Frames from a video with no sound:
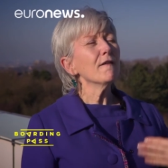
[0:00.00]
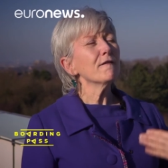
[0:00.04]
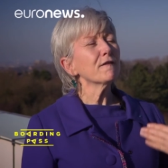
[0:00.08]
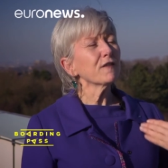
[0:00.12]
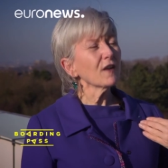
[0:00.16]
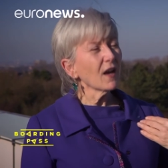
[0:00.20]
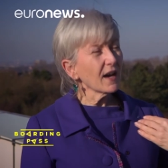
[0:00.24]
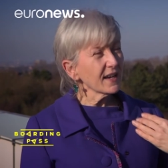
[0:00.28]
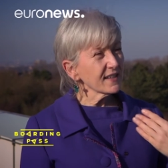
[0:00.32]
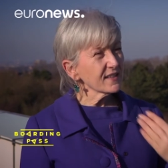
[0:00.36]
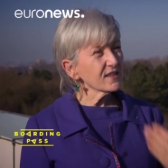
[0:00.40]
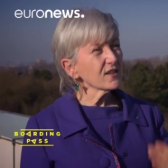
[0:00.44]

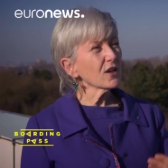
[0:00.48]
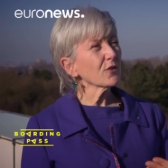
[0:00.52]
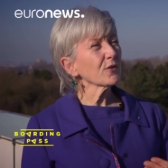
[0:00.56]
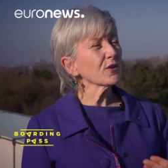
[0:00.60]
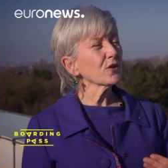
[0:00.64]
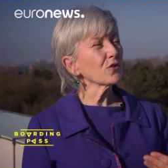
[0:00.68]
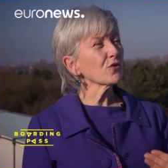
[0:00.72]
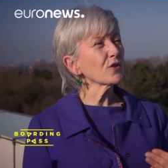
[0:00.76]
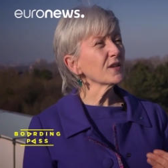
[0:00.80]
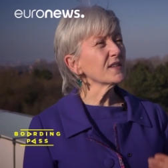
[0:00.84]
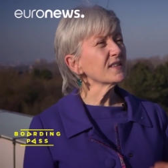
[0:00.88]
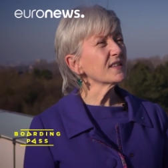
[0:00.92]
flights
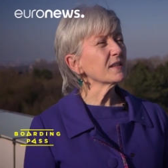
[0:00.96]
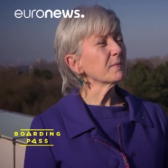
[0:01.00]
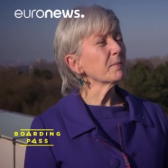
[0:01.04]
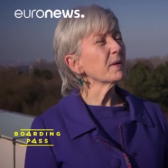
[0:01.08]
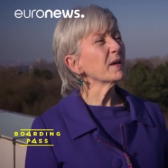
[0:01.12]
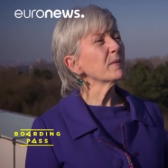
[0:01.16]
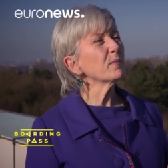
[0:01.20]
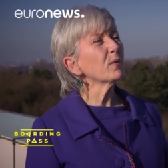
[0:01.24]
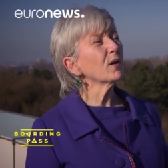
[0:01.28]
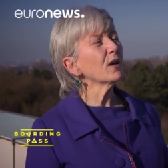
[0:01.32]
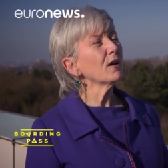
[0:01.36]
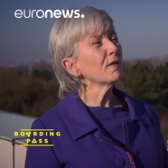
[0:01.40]
are increasing,
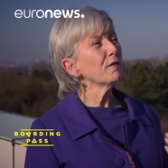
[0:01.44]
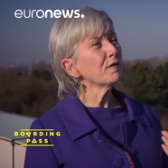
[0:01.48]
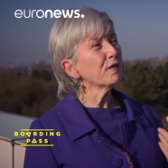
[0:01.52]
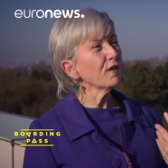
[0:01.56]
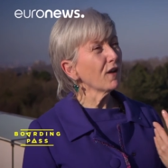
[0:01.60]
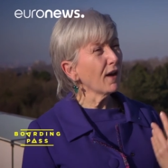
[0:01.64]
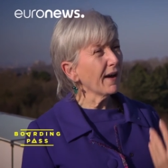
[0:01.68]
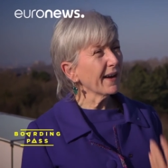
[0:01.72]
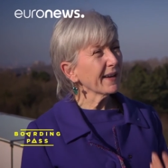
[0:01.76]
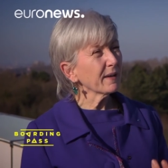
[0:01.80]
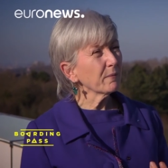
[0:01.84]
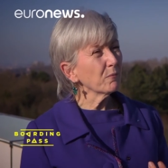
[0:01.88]
people are
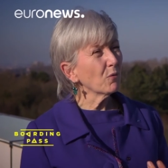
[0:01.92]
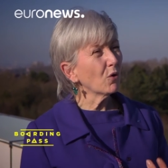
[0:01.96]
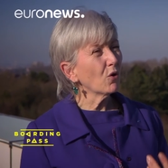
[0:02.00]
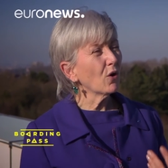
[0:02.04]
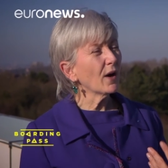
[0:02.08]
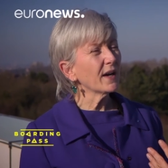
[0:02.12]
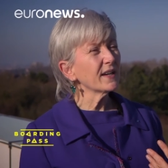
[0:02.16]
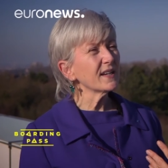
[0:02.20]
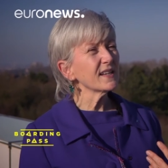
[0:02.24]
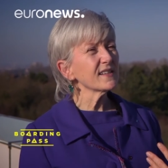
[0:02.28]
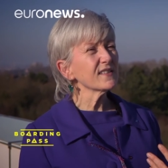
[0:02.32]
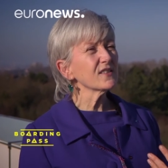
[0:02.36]
flying
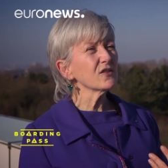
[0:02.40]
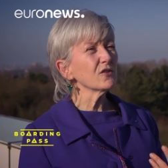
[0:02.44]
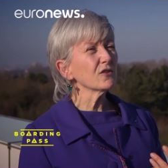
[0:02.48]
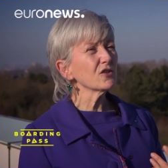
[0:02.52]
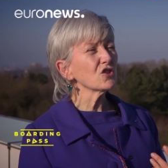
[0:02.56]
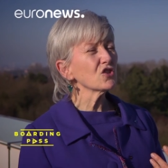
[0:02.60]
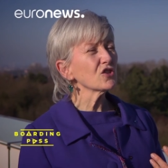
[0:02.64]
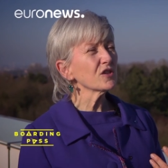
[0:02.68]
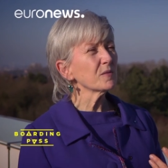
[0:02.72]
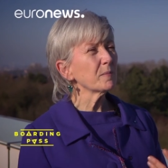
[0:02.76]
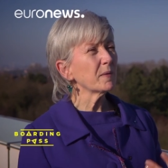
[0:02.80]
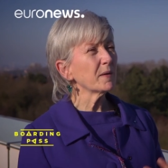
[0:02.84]
more, and it's
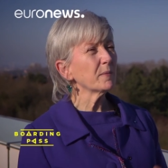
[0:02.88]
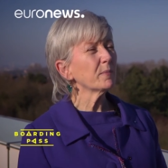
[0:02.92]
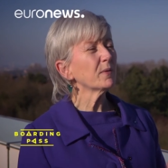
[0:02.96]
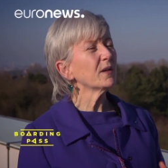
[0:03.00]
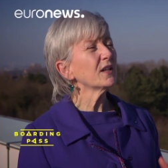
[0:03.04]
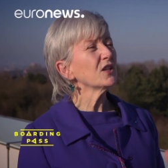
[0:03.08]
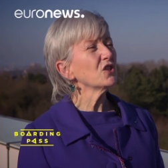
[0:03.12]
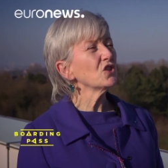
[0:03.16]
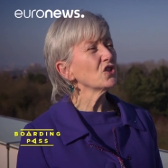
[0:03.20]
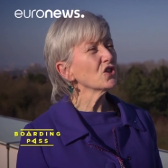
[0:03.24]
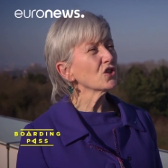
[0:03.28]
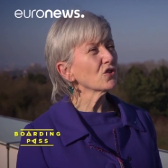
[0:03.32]
not just
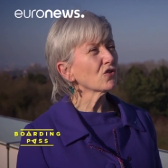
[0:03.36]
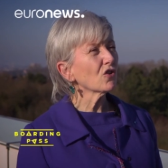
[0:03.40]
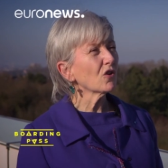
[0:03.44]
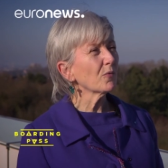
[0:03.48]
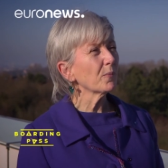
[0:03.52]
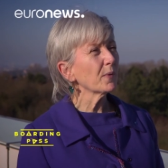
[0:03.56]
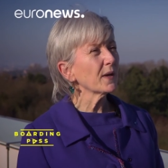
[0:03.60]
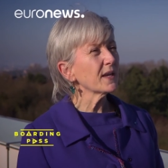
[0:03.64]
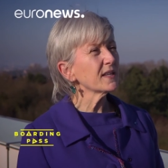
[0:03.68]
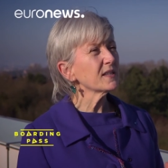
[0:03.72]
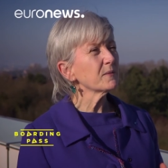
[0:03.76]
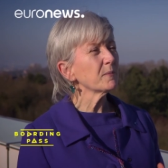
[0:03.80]
people in
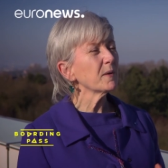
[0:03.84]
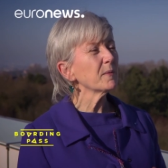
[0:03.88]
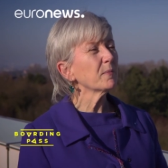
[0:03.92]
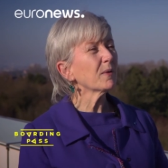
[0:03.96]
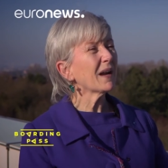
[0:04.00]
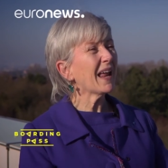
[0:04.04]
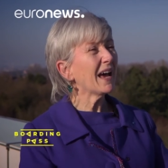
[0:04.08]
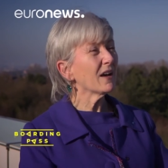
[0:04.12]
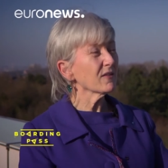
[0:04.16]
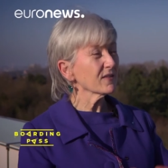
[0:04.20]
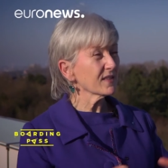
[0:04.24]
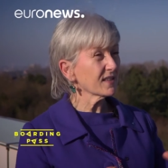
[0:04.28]
Europe, it's
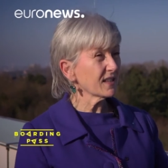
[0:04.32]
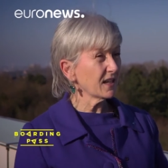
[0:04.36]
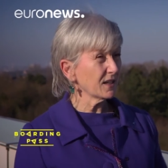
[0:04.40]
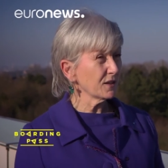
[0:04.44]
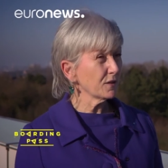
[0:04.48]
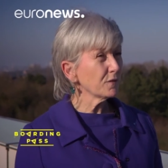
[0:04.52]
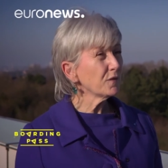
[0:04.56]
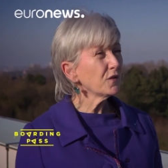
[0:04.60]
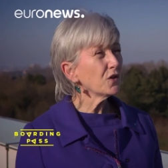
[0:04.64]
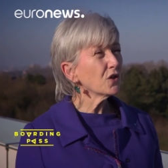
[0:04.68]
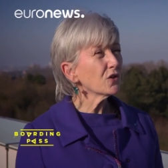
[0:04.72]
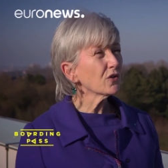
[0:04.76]
people
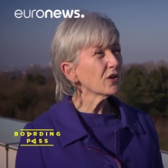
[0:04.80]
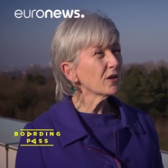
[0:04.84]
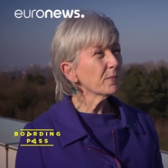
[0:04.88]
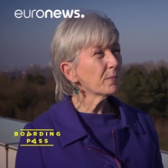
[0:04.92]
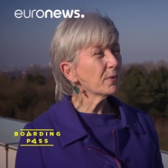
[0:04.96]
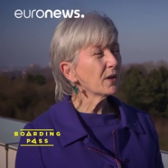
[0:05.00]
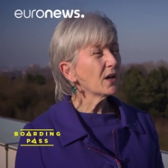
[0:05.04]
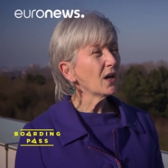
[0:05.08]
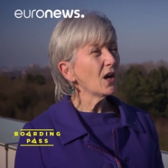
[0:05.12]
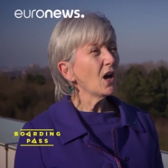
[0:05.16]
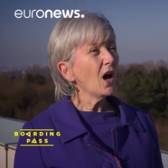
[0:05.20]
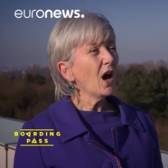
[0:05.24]
outside of
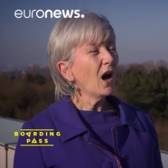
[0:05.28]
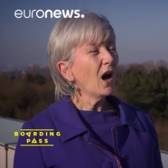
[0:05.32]
Europe.